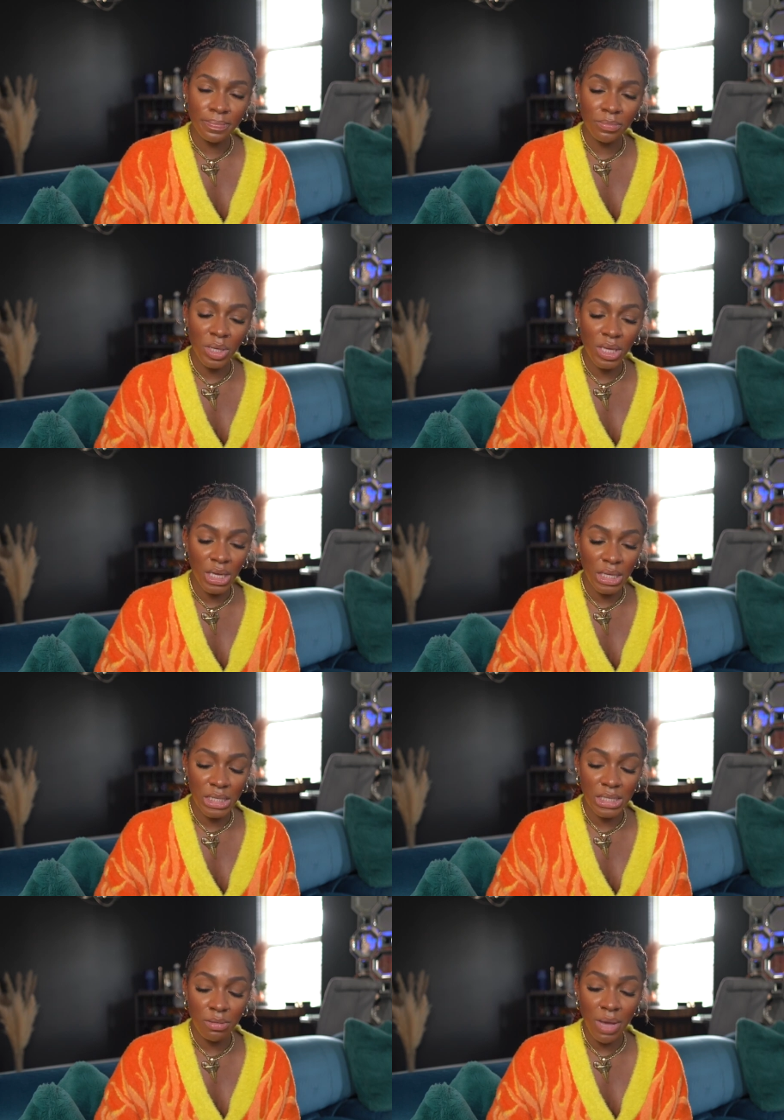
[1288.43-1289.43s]

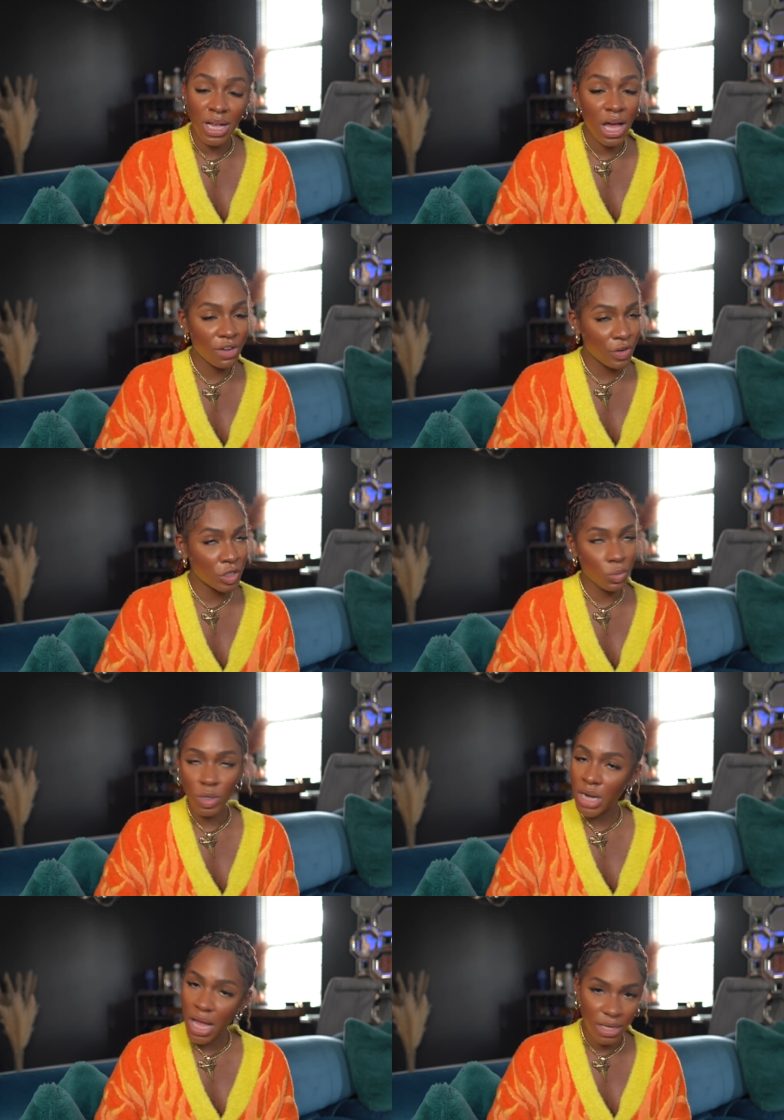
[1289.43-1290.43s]
because my Converse were
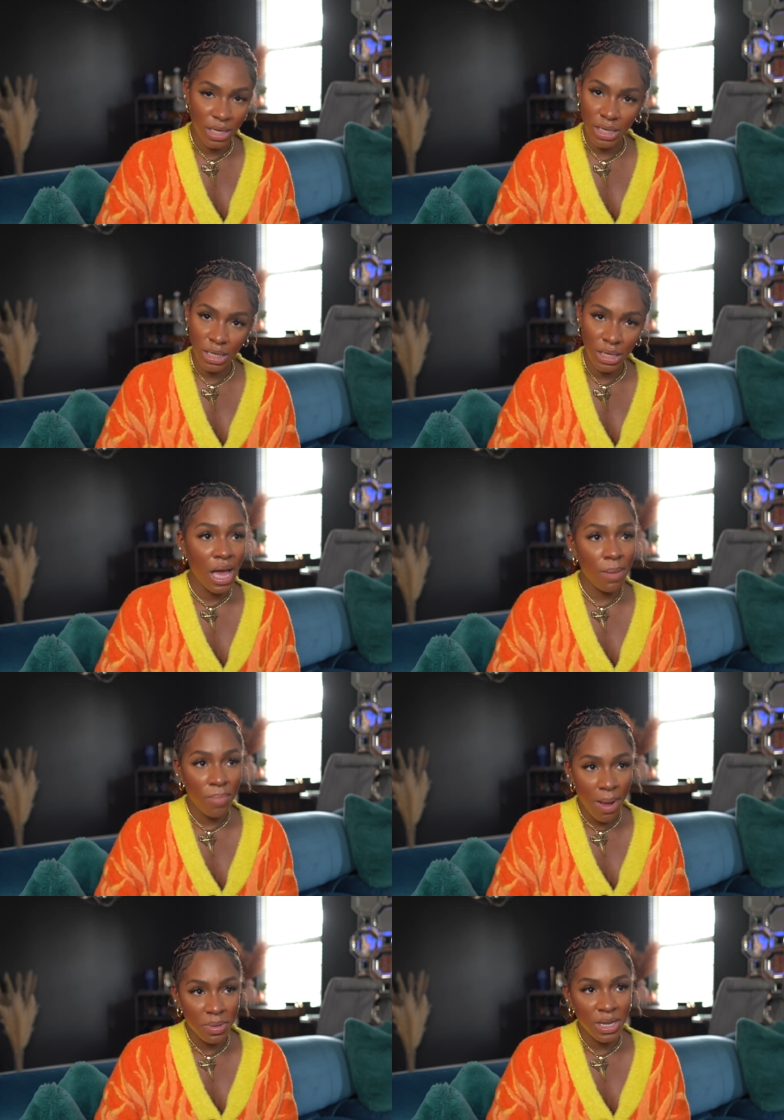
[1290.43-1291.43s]
not cutting it. I'm
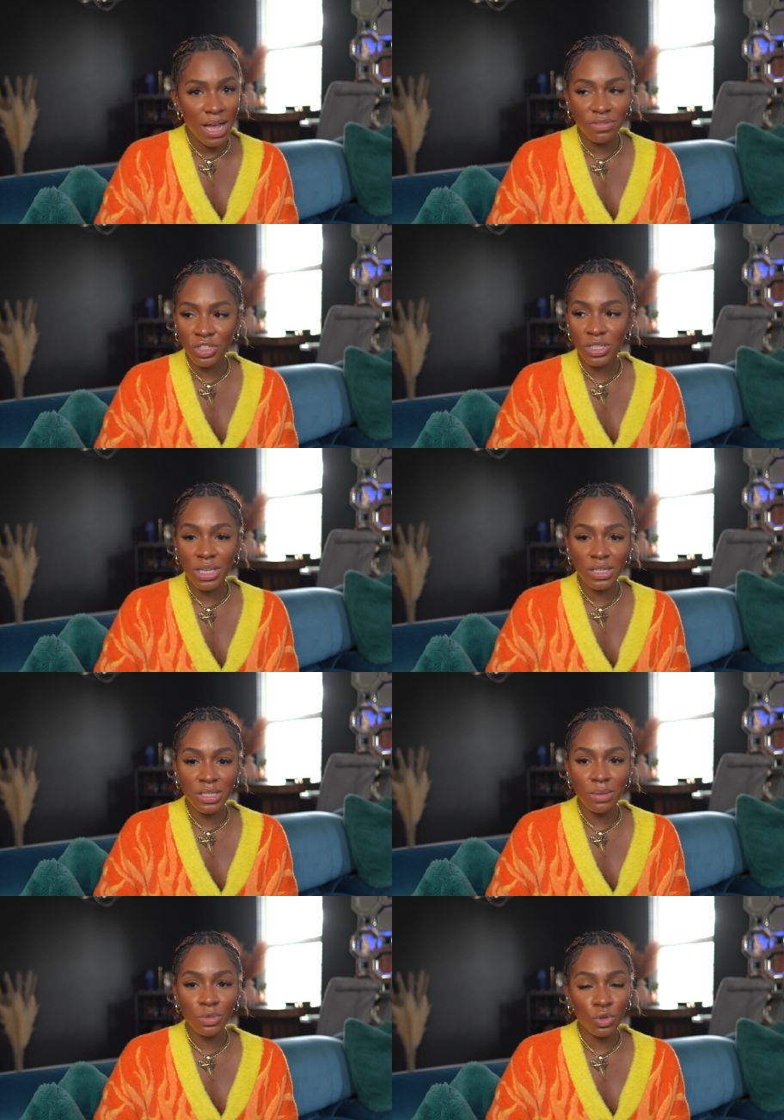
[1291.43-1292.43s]
probably gonna have to just get
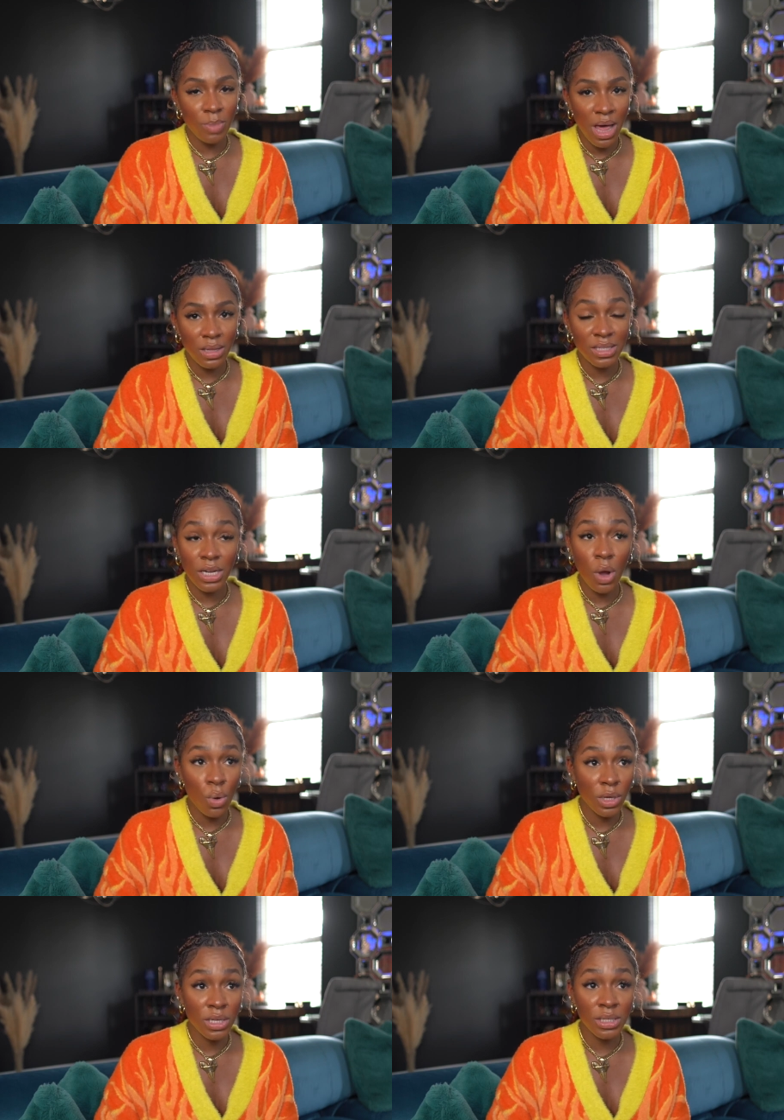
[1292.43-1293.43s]
some New Balance and
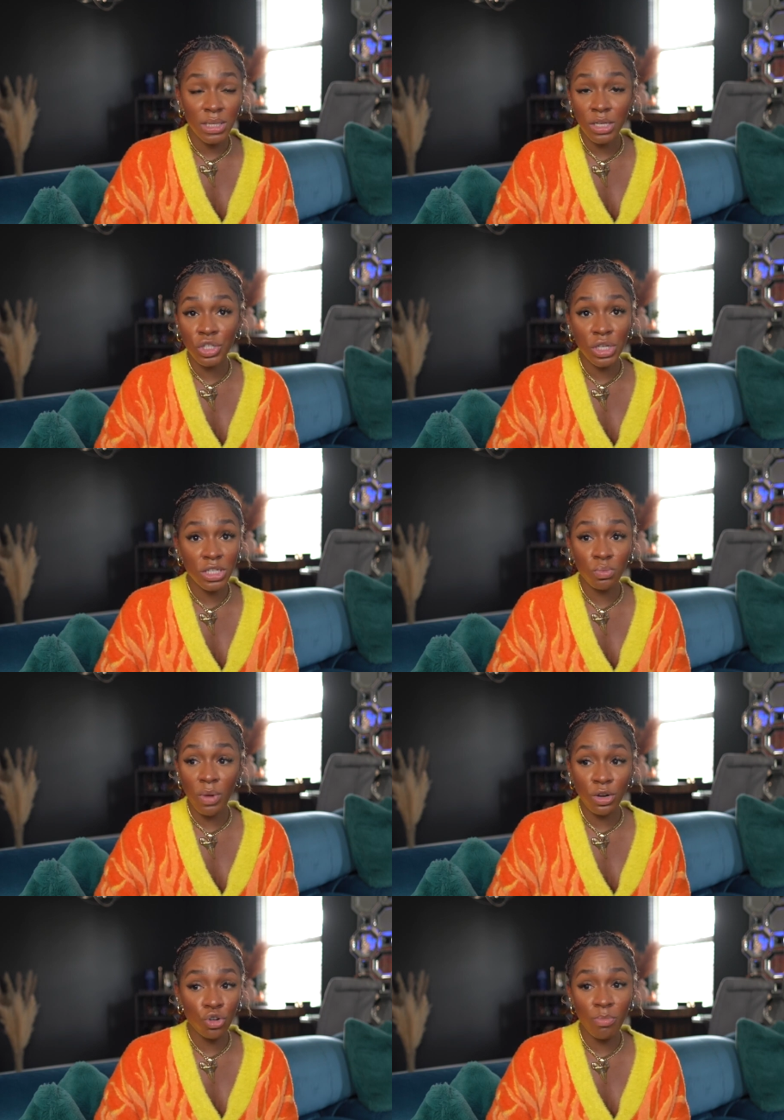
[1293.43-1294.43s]
Hoka's and just
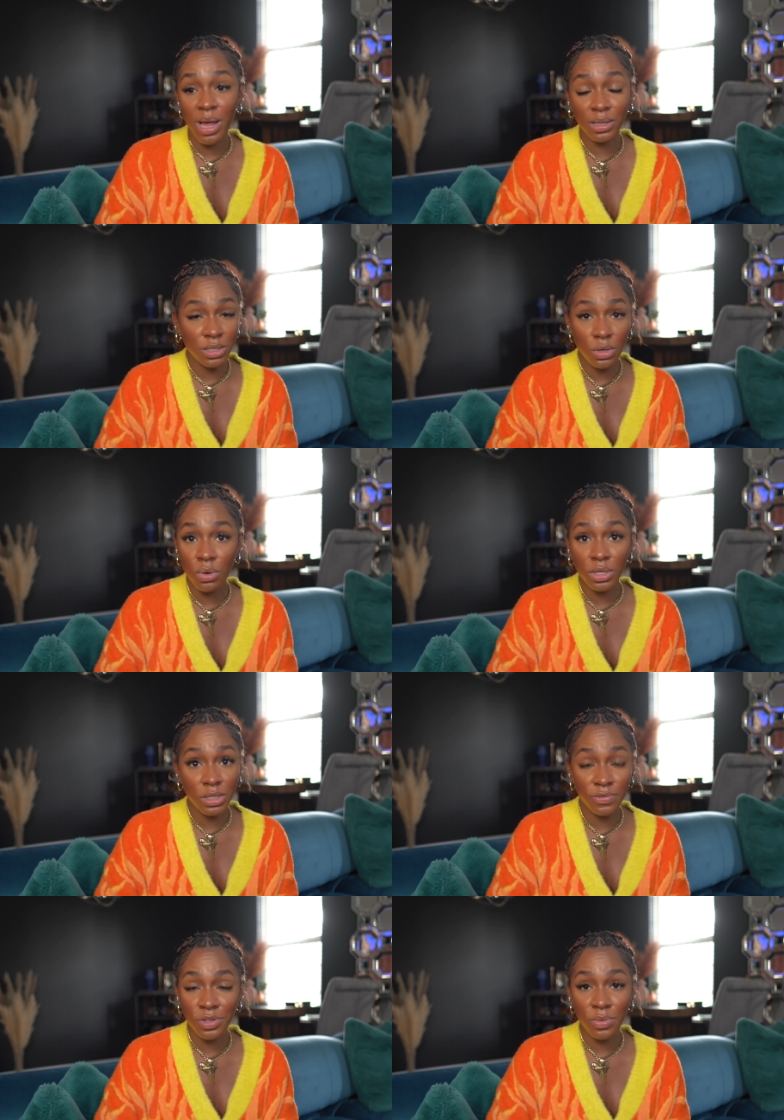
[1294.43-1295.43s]
wear New Balance and
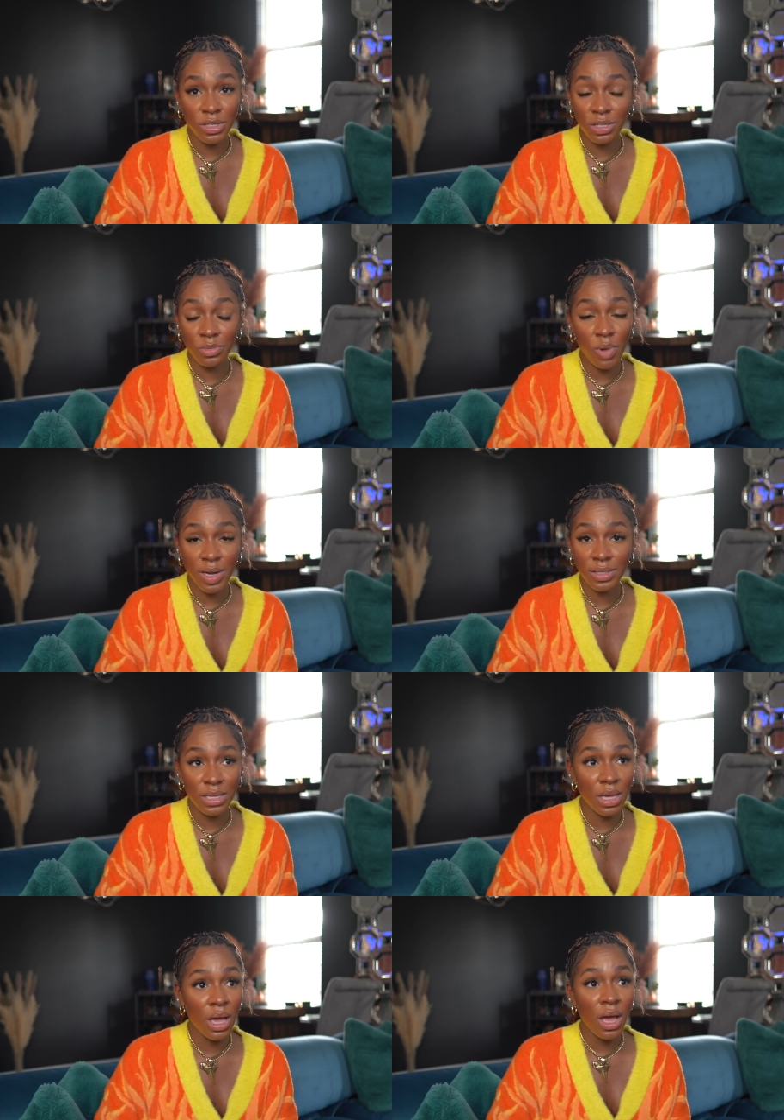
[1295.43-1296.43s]
Hoka's for the rest of this
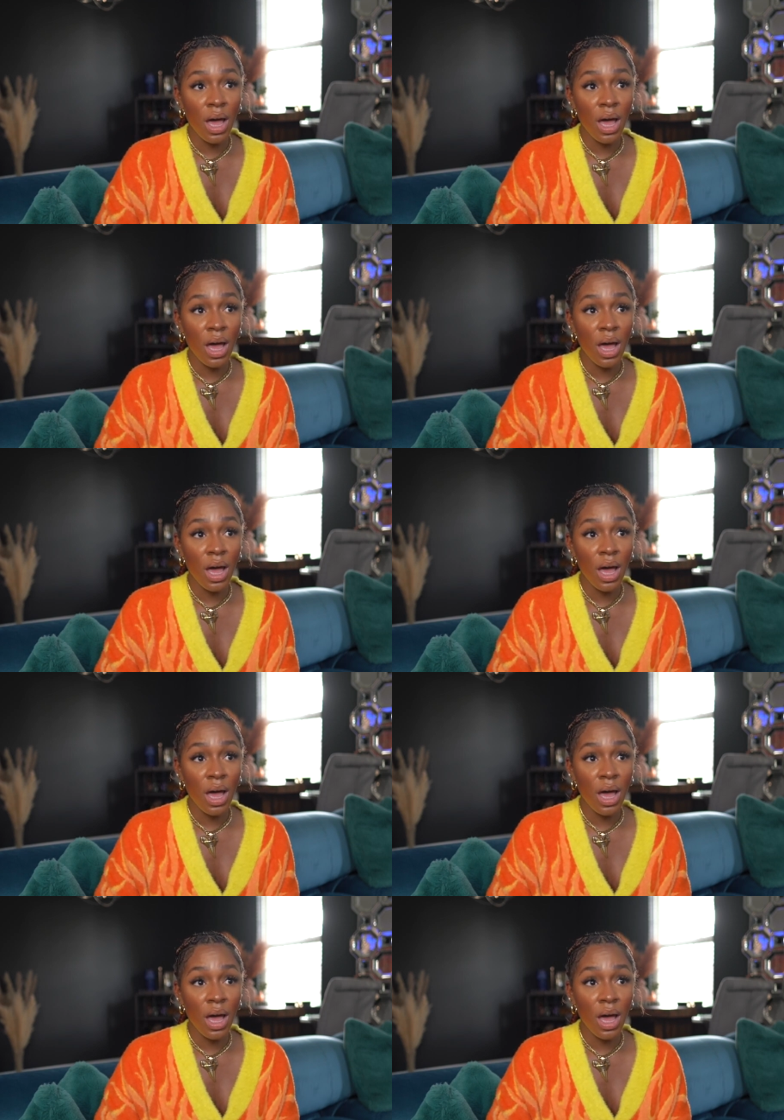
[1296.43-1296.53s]
pregnancy.